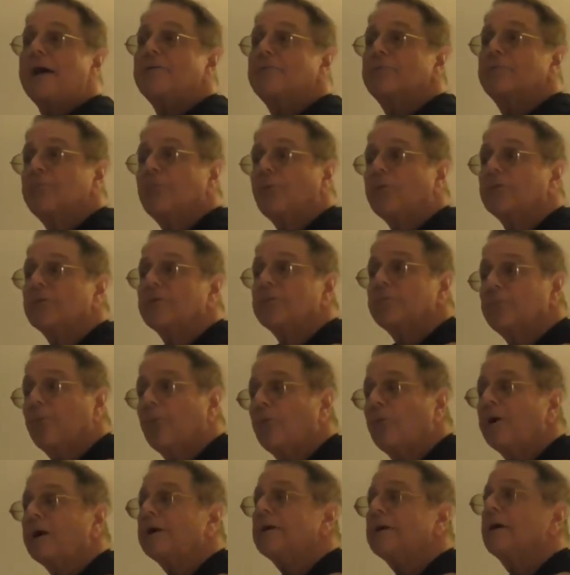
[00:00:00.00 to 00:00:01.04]
And more to the
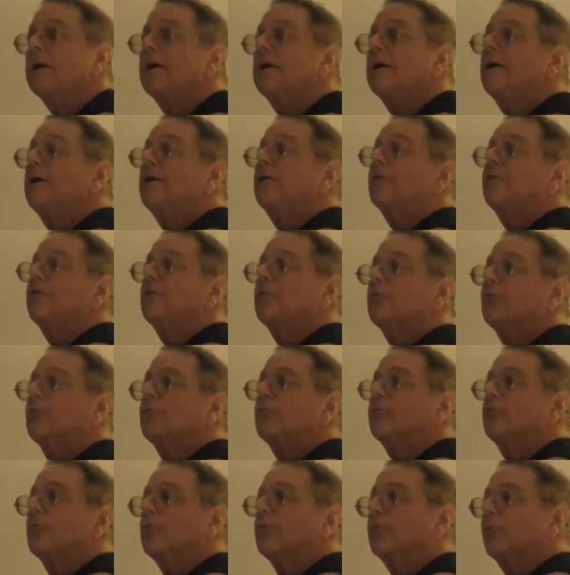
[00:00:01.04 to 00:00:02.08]
point, the
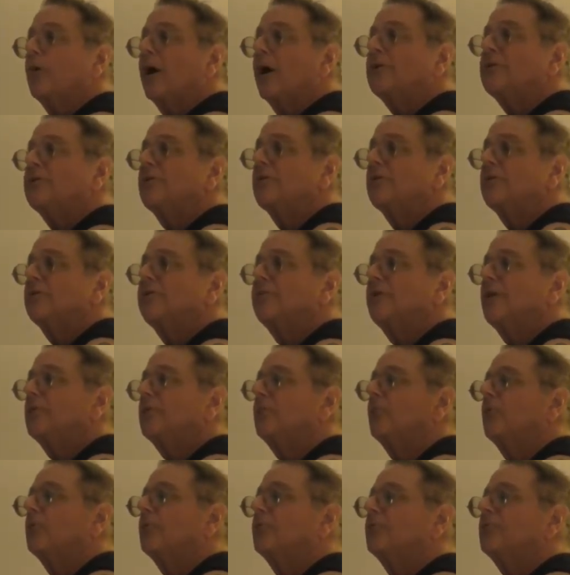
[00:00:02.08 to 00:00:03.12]
right to
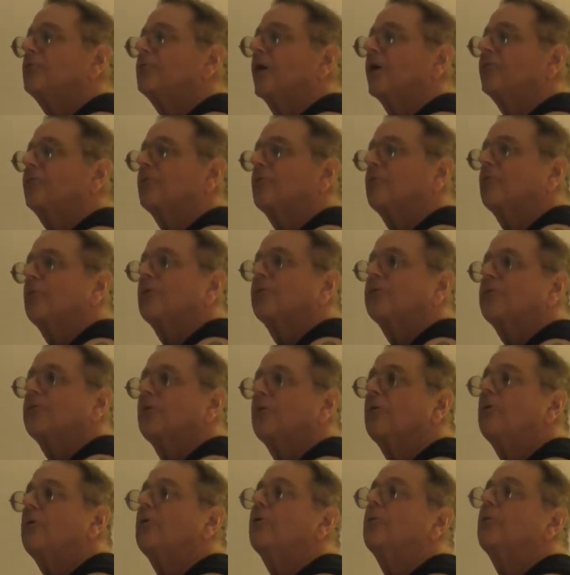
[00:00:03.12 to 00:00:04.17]
defend oneself and
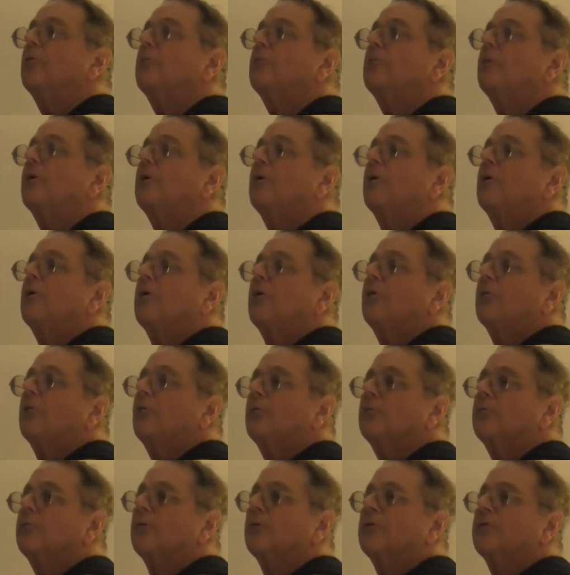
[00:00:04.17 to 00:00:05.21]
one's home
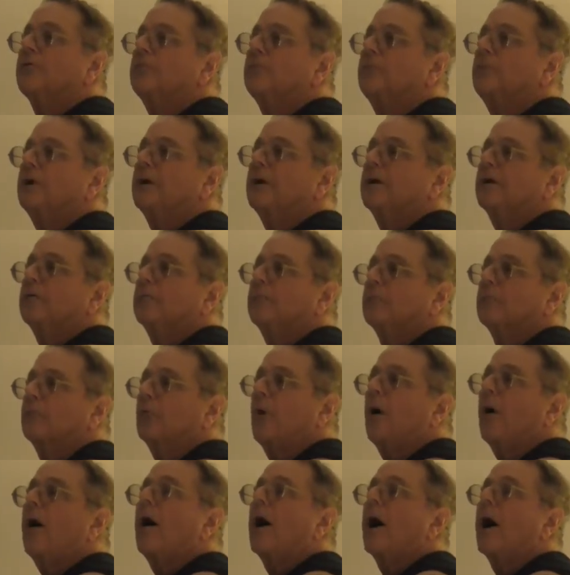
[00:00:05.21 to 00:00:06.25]
when one is
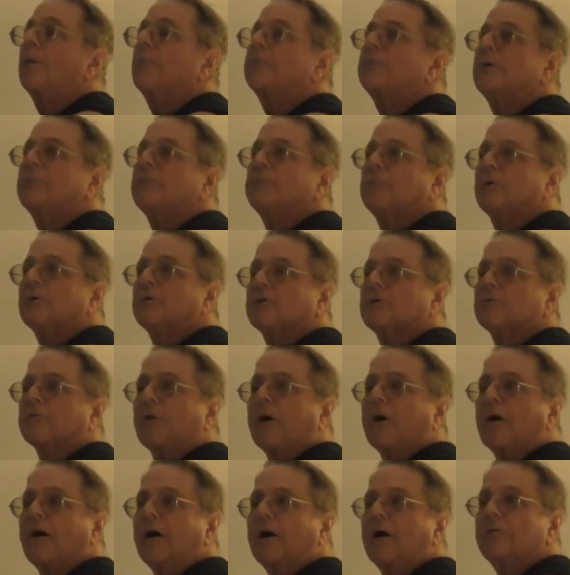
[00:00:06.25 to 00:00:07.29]
being robbed and
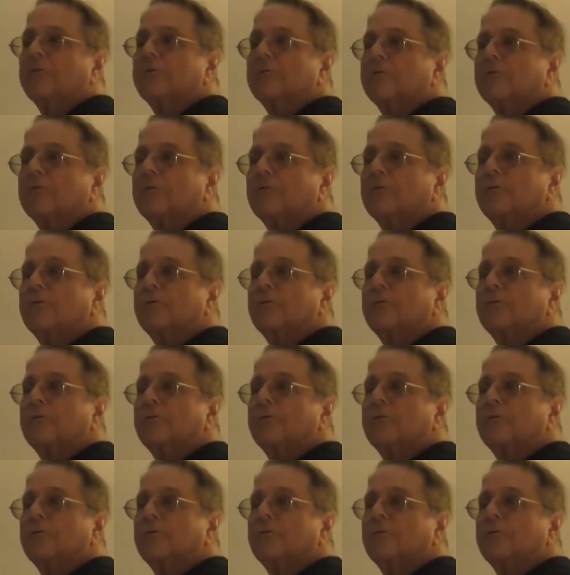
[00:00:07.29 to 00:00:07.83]
burglarized.